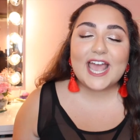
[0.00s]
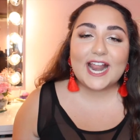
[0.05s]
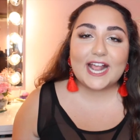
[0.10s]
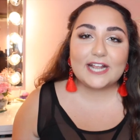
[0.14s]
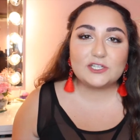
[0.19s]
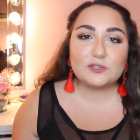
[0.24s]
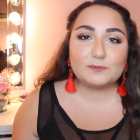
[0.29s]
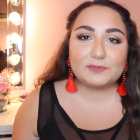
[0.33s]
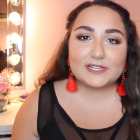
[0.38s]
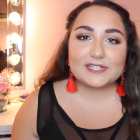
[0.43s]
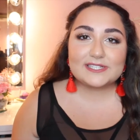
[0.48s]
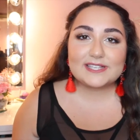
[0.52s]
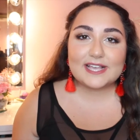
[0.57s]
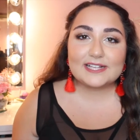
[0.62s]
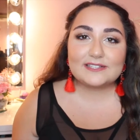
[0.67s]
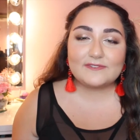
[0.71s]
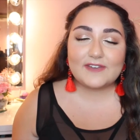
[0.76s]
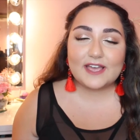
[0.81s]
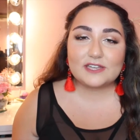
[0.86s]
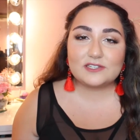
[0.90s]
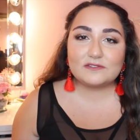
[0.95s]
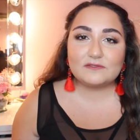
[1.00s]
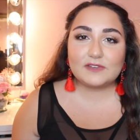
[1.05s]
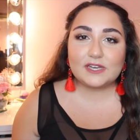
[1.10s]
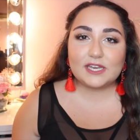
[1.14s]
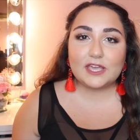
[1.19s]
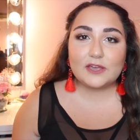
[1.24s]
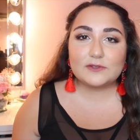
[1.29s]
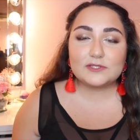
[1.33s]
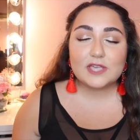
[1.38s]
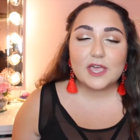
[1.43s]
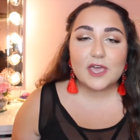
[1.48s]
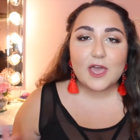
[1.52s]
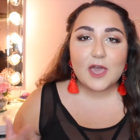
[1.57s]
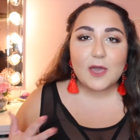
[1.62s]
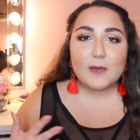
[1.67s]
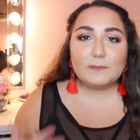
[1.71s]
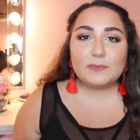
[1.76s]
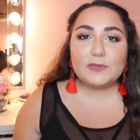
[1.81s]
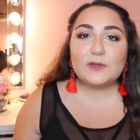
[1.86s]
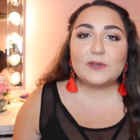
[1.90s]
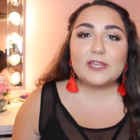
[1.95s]
and I do plus size fashion videos,
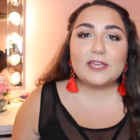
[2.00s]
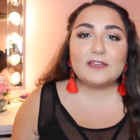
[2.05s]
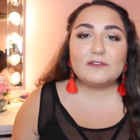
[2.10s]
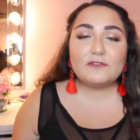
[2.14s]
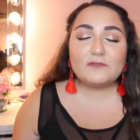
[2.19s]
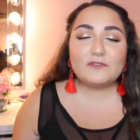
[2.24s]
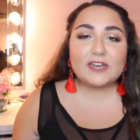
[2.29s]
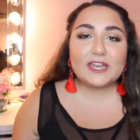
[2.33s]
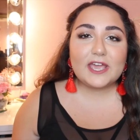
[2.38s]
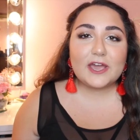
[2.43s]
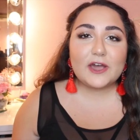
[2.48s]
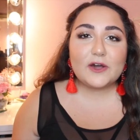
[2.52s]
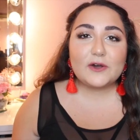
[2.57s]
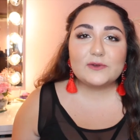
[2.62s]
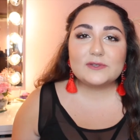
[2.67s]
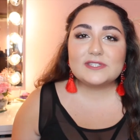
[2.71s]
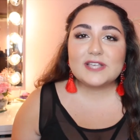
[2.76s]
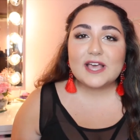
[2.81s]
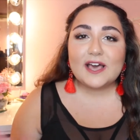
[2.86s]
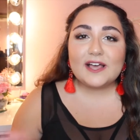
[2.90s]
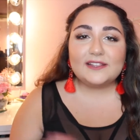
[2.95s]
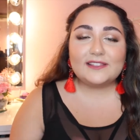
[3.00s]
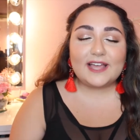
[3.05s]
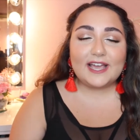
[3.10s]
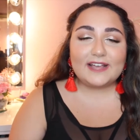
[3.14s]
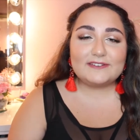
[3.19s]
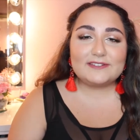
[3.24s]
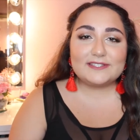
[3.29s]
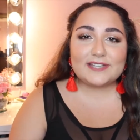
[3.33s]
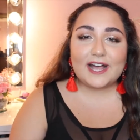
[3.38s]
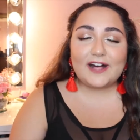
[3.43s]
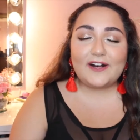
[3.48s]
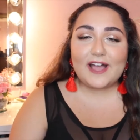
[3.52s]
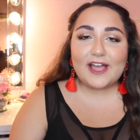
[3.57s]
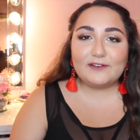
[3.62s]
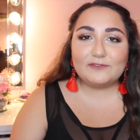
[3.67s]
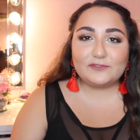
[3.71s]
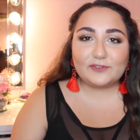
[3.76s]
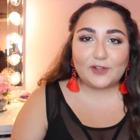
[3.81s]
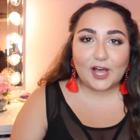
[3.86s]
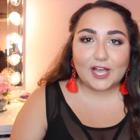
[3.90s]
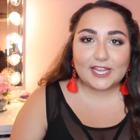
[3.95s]
beauty videos, lifestyle,
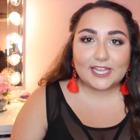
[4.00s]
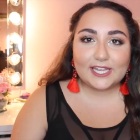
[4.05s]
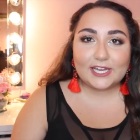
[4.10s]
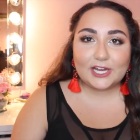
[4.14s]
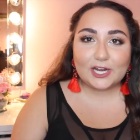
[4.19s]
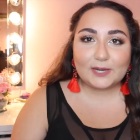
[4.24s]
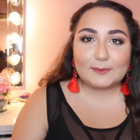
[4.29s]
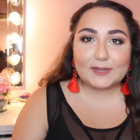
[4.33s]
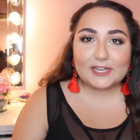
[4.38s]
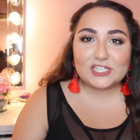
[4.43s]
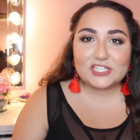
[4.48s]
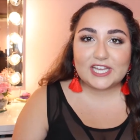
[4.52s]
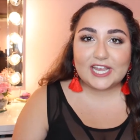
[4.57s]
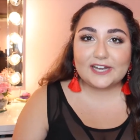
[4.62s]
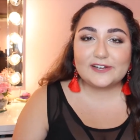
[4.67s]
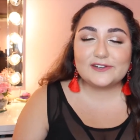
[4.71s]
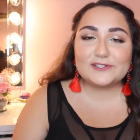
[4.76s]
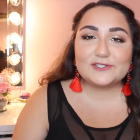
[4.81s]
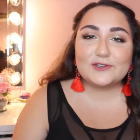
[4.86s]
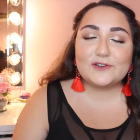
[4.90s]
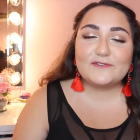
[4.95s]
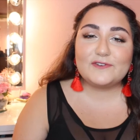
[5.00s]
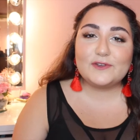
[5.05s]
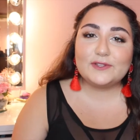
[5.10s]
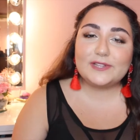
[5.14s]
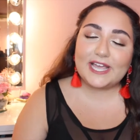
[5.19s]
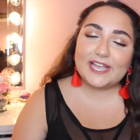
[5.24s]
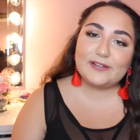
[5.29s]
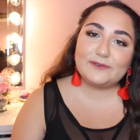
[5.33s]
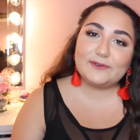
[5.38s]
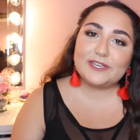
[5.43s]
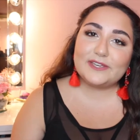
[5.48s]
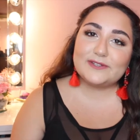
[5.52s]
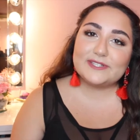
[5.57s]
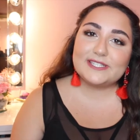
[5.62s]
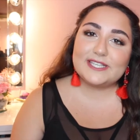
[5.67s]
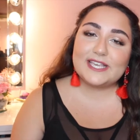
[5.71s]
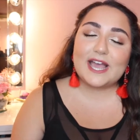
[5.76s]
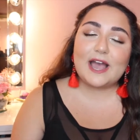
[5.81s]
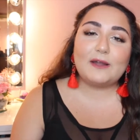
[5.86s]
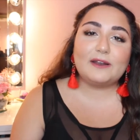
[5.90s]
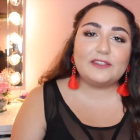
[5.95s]
and vlogging here on my channel. So if you like what you
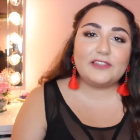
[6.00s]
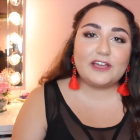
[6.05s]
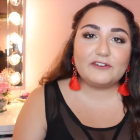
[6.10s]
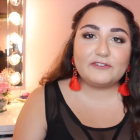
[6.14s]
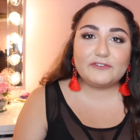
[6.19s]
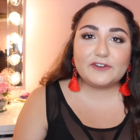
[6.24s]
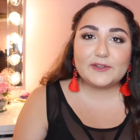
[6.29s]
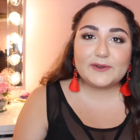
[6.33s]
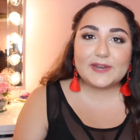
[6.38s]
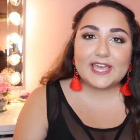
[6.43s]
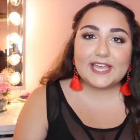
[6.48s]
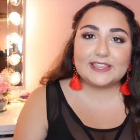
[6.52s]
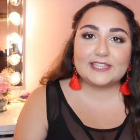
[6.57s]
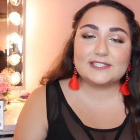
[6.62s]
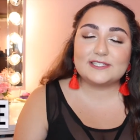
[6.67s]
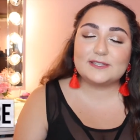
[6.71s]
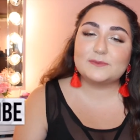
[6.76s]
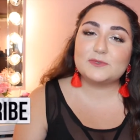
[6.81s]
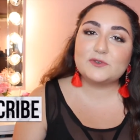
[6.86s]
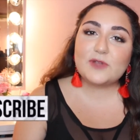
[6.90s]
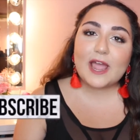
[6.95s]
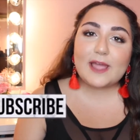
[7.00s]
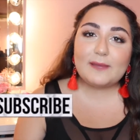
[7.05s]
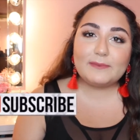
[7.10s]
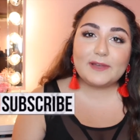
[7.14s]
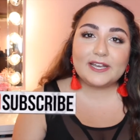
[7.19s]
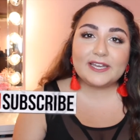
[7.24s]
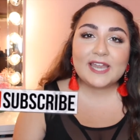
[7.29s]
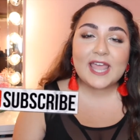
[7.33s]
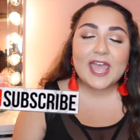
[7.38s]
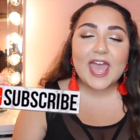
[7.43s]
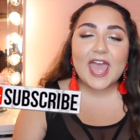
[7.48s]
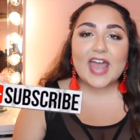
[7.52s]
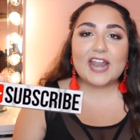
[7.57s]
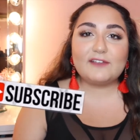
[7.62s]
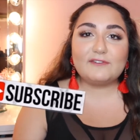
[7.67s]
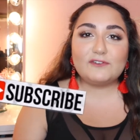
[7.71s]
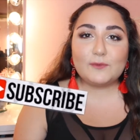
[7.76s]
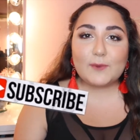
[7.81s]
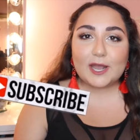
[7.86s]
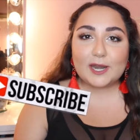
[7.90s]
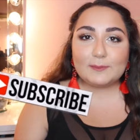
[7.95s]
see, I would love for you to hit the subscribe button. And
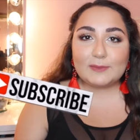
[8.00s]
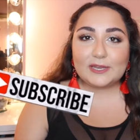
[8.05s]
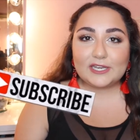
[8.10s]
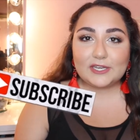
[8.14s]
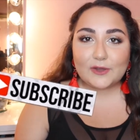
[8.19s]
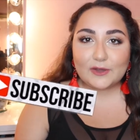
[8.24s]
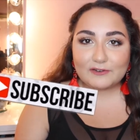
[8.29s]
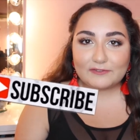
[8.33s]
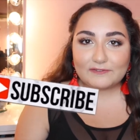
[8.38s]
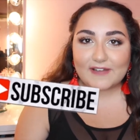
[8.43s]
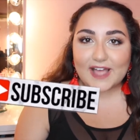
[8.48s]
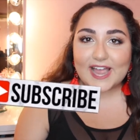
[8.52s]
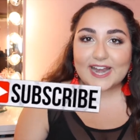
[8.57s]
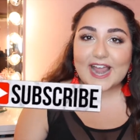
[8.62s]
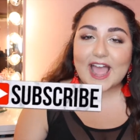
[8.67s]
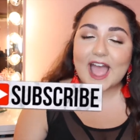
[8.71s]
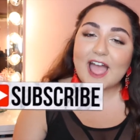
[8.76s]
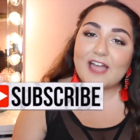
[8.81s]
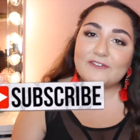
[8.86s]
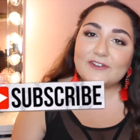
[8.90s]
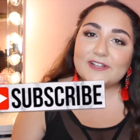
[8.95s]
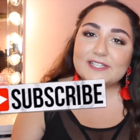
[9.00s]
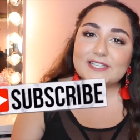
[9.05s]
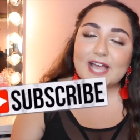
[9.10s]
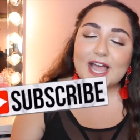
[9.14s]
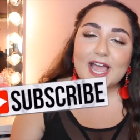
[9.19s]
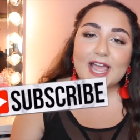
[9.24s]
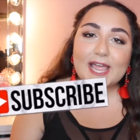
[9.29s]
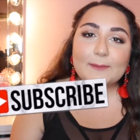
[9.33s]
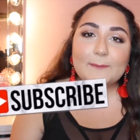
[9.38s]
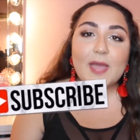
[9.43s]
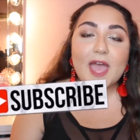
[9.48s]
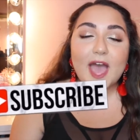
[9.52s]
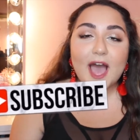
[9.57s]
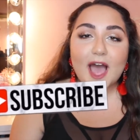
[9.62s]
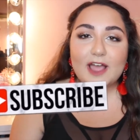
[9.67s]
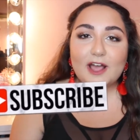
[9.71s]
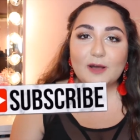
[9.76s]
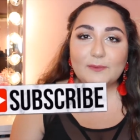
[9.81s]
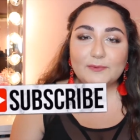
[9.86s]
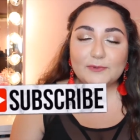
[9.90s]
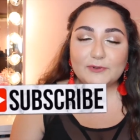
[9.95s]
if you want to be notified every time
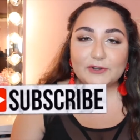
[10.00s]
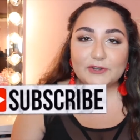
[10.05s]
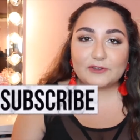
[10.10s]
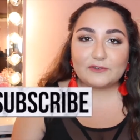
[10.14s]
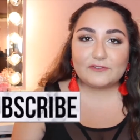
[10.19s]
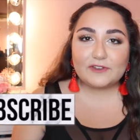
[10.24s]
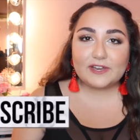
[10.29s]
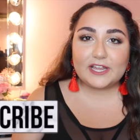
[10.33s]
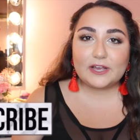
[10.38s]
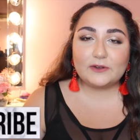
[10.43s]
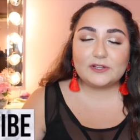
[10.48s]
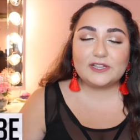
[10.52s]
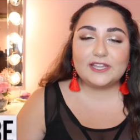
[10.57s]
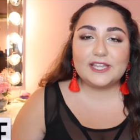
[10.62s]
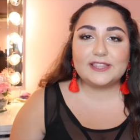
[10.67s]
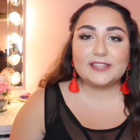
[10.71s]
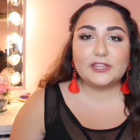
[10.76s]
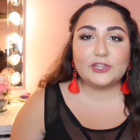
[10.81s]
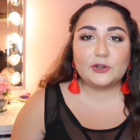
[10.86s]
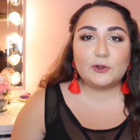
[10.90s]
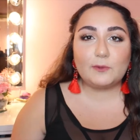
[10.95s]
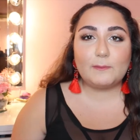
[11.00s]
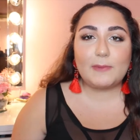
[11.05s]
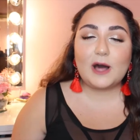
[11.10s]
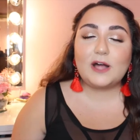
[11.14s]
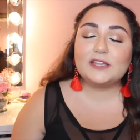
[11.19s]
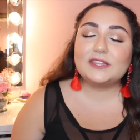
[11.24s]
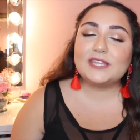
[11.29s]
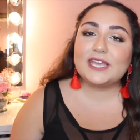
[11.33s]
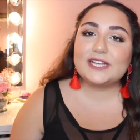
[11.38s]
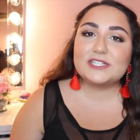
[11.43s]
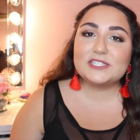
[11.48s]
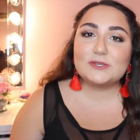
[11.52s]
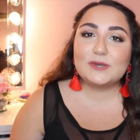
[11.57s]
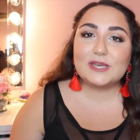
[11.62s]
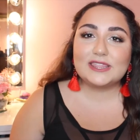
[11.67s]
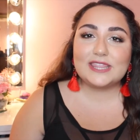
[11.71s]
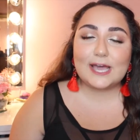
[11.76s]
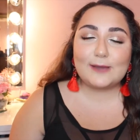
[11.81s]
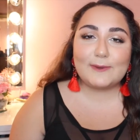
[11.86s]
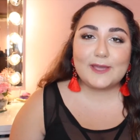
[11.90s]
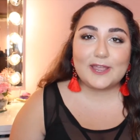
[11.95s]
I upload a new video, click the little bell next to
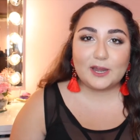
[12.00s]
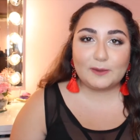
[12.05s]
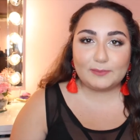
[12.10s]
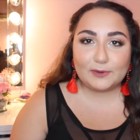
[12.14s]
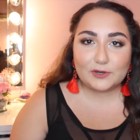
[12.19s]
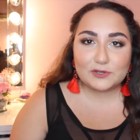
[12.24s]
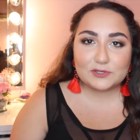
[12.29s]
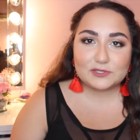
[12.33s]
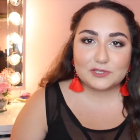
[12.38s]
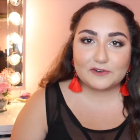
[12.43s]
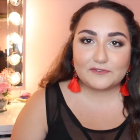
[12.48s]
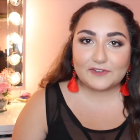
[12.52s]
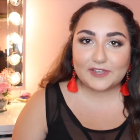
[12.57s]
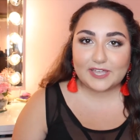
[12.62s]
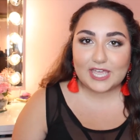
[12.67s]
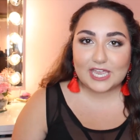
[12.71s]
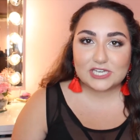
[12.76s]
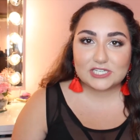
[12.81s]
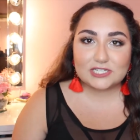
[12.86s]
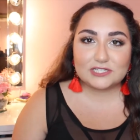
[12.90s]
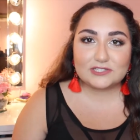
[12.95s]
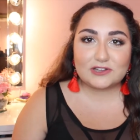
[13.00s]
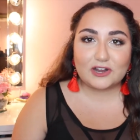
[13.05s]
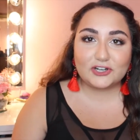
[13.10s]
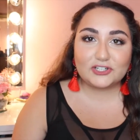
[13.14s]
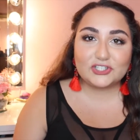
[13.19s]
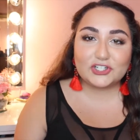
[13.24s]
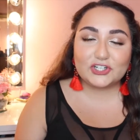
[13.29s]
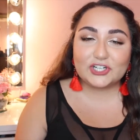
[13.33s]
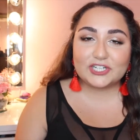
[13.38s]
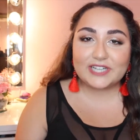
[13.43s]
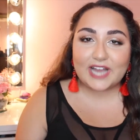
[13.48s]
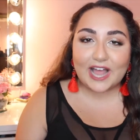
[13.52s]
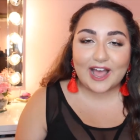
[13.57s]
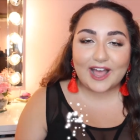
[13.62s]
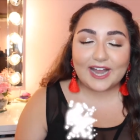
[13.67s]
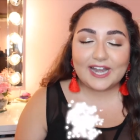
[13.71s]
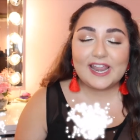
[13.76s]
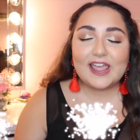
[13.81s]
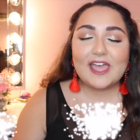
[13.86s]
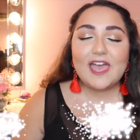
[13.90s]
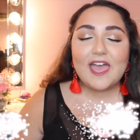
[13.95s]
it. That way your post notifications are turned on